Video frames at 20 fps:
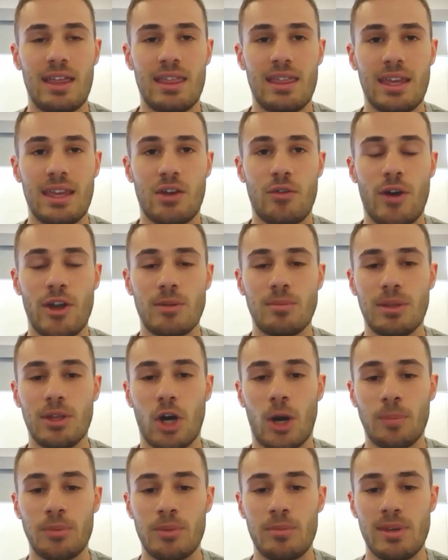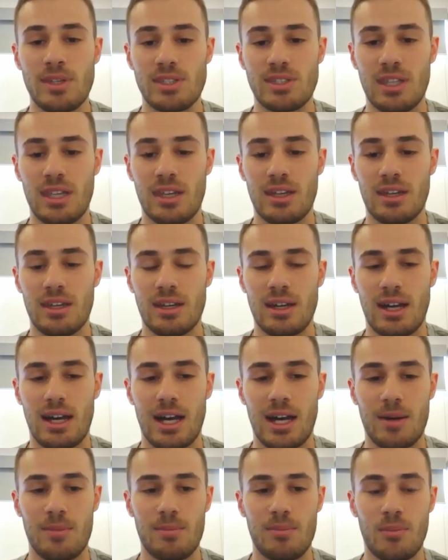the incredibly optimistic,
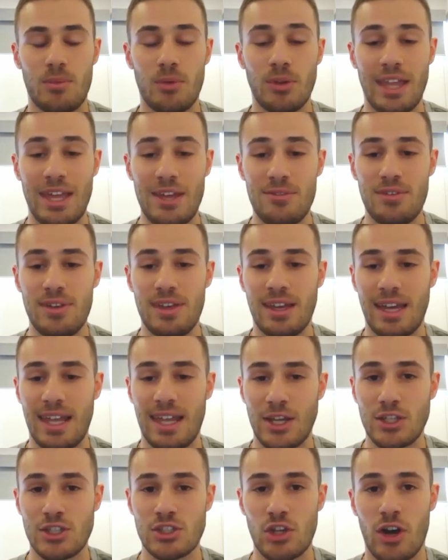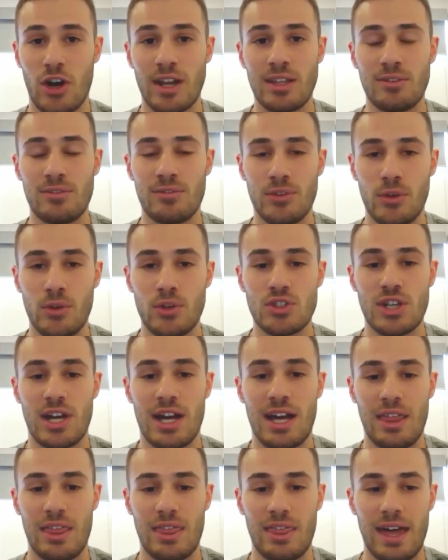um, relieving, and exciting
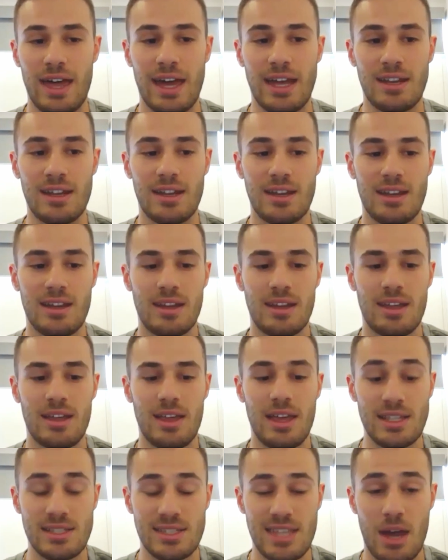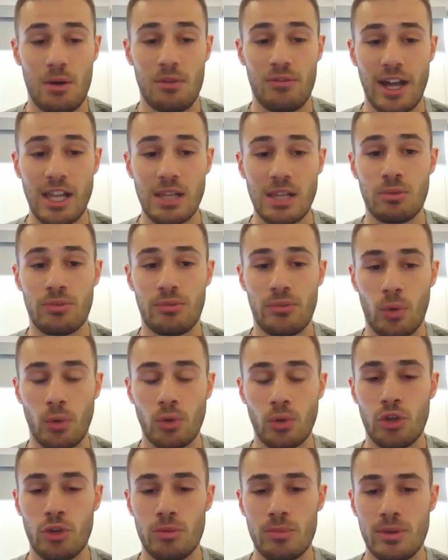future that is now available for
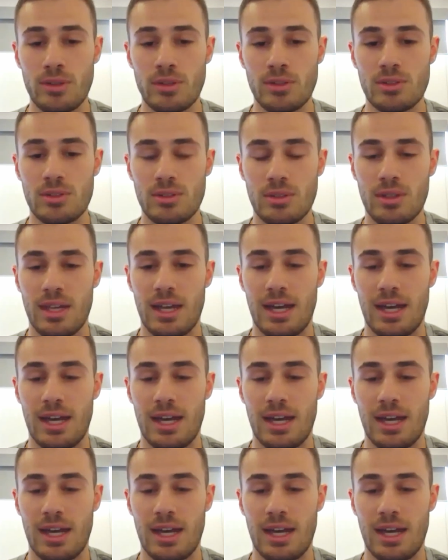all humans.